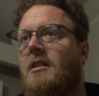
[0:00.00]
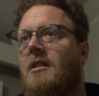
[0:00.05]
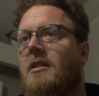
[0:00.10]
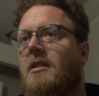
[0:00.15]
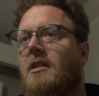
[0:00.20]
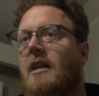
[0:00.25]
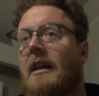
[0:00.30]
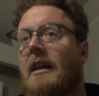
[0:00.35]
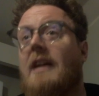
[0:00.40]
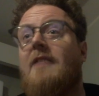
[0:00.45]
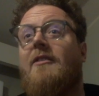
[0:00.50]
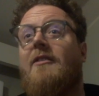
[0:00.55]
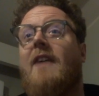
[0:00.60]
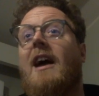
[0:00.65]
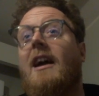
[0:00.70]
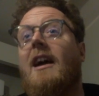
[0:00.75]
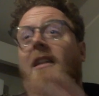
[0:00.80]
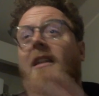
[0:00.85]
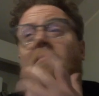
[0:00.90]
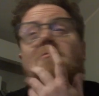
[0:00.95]
Elite
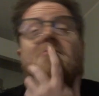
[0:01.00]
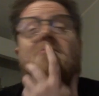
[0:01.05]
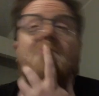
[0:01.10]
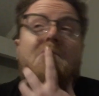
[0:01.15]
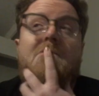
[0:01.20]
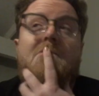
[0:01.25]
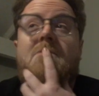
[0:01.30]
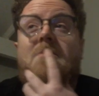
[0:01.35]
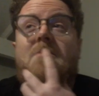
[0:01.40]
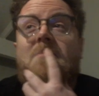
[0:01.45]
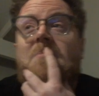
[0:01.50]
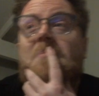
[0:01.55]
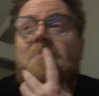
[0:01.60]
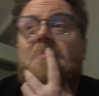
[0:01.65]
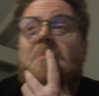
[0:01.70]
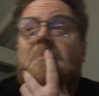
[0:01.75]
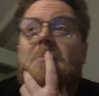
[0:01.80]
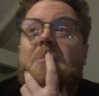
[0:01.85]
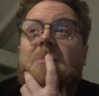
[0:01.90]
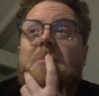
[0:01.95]
Fang.
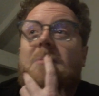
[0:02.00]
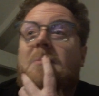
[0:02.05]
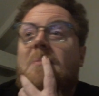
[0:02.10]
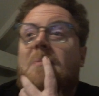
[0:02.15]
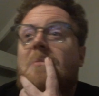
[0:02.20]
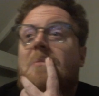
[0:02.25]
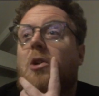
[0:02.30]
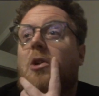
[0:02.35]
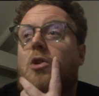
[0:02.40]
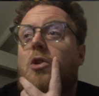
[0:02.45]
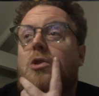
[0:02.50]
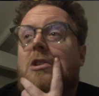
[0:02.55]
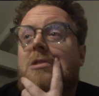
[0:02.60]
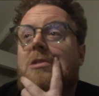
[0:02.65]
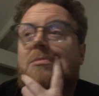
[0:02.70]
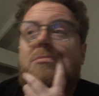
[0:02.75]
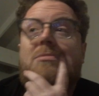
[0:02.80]
Nuke.